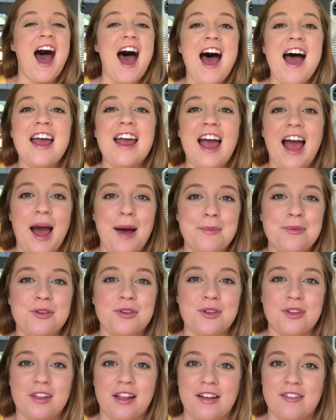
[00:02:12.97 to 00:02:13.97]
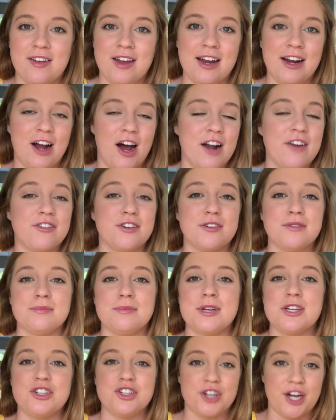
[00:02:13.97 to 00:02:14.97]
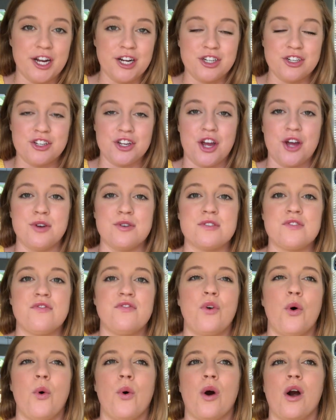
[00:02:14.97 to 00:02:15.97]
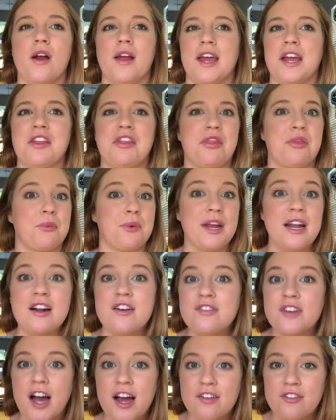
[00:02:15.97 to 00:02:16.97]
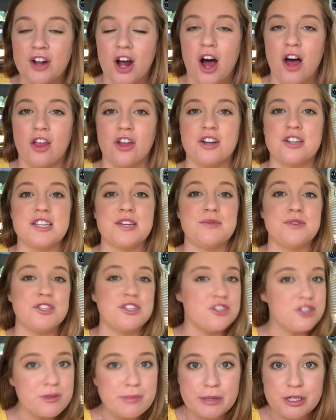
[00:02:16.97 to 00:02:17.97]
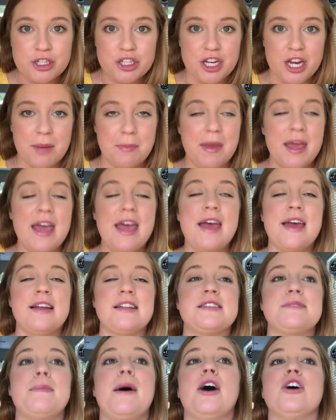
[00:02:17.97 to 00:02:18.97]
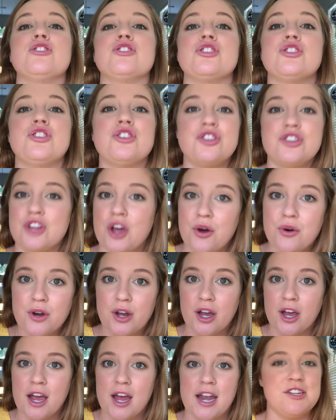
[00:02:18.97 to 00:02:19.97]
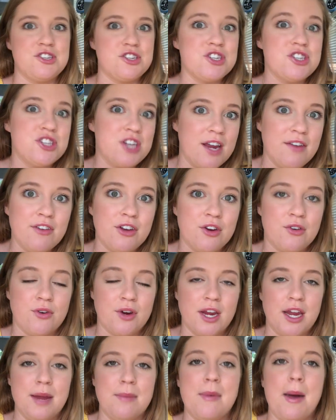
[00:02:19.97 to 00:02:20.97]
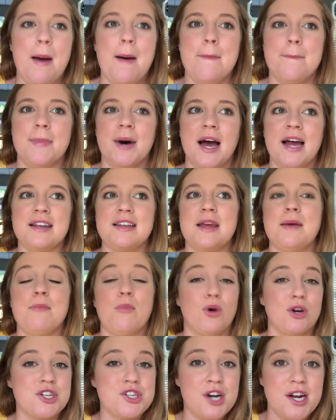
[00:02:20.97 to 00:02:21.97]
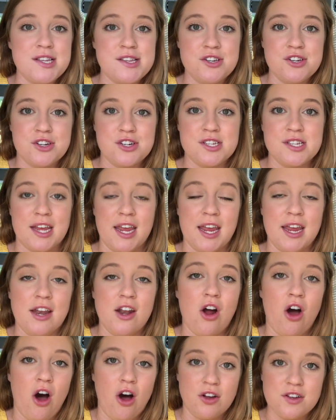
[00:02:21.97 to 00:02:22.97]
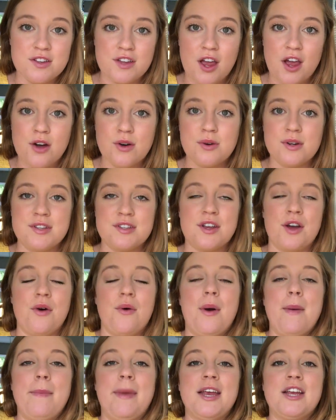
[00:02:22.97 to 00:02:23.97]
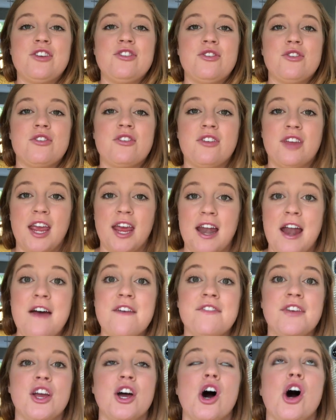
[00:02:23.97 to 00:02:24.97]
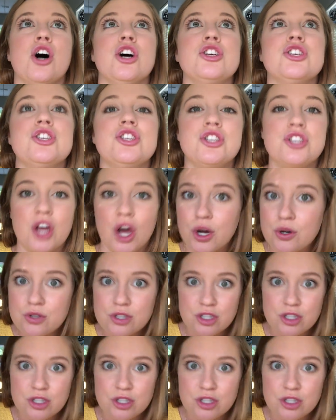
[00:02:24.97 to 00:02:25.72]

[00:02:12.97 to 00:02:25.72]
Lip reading: I absolutely love it. Got it from Trader Joe's for like $3 to $5. It was super cheap. It smells so good. It's just shaving cream, but it moisturizes your skin also, so it makes your skin feel so